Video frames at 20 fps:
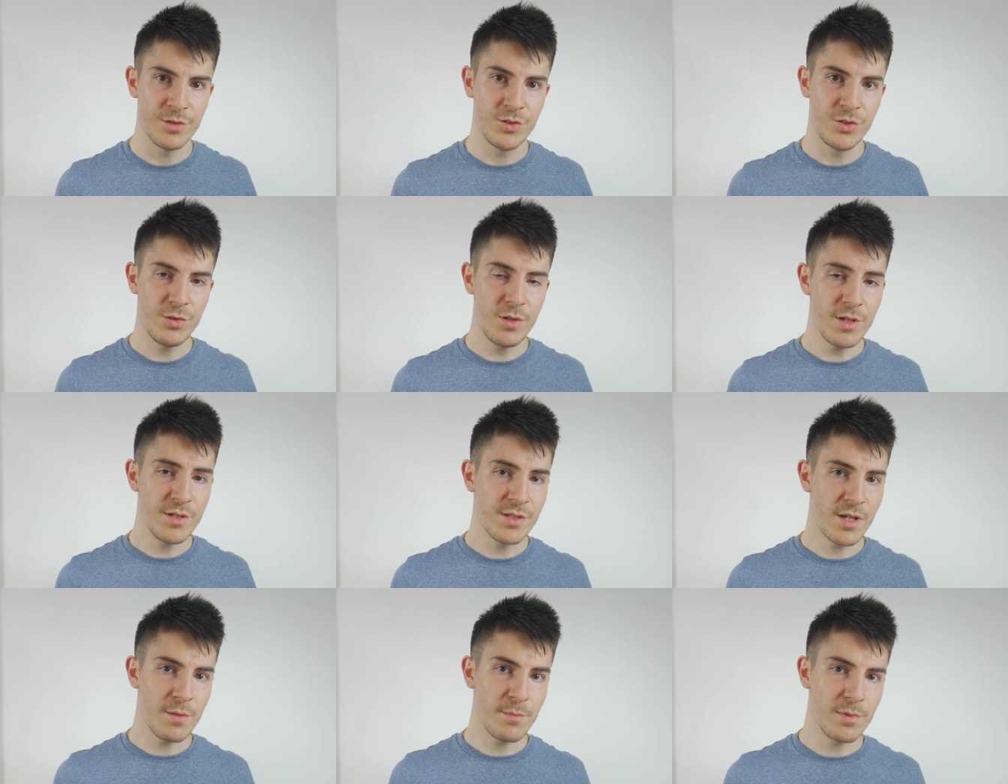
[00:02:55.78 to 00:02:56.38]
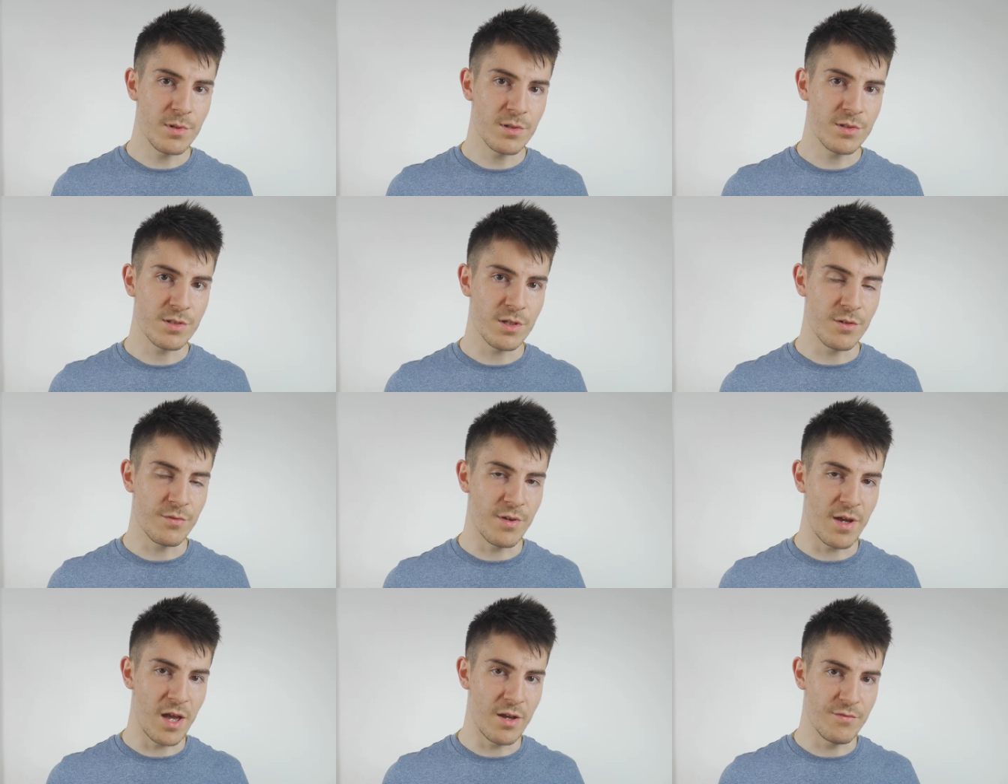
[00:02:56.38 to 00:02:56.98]
Two examples
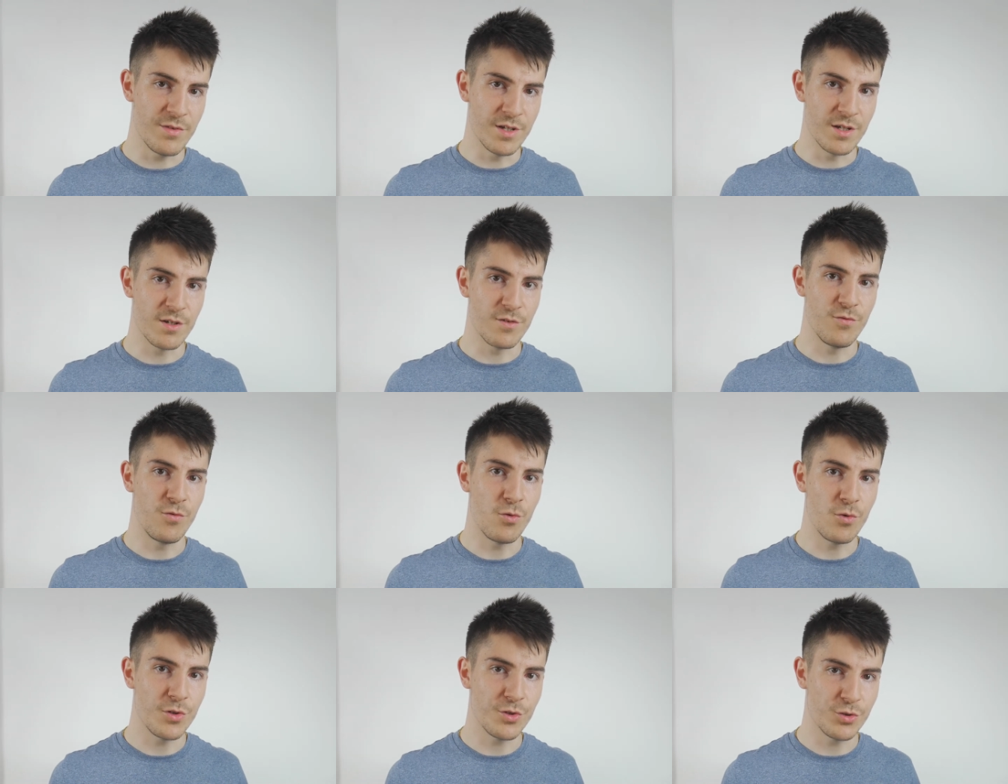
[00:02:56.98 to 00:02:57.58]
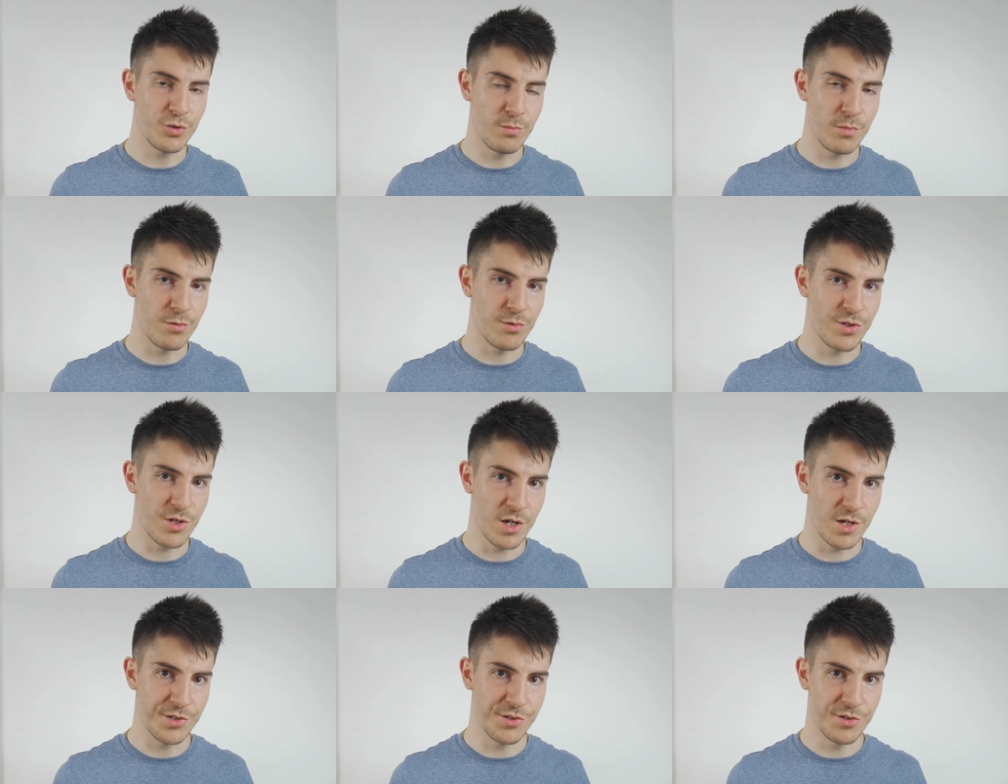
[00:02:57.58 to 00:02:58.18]
of having four
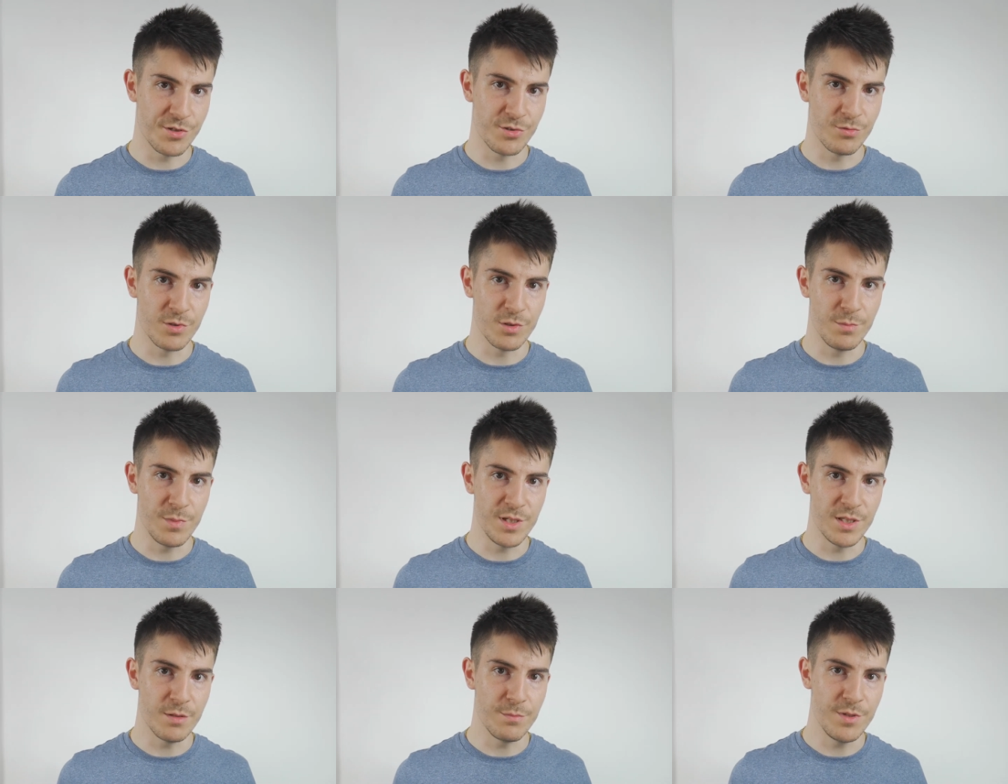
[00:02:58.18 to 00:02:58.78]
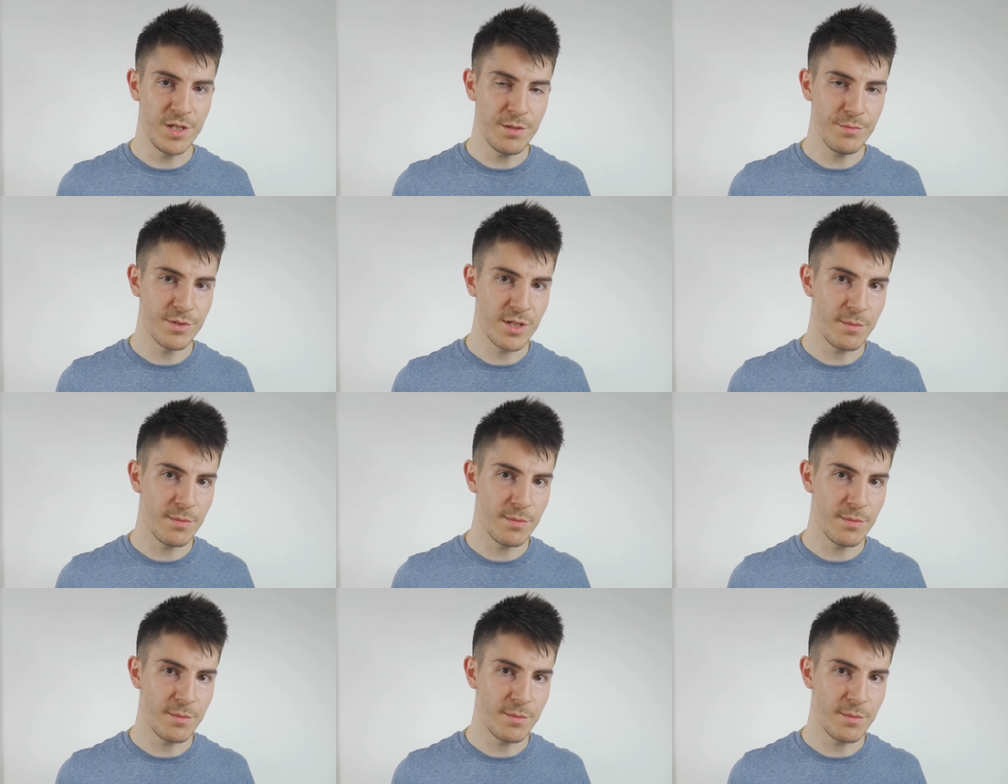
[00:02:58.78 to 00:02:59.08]
turbochargers would be the B M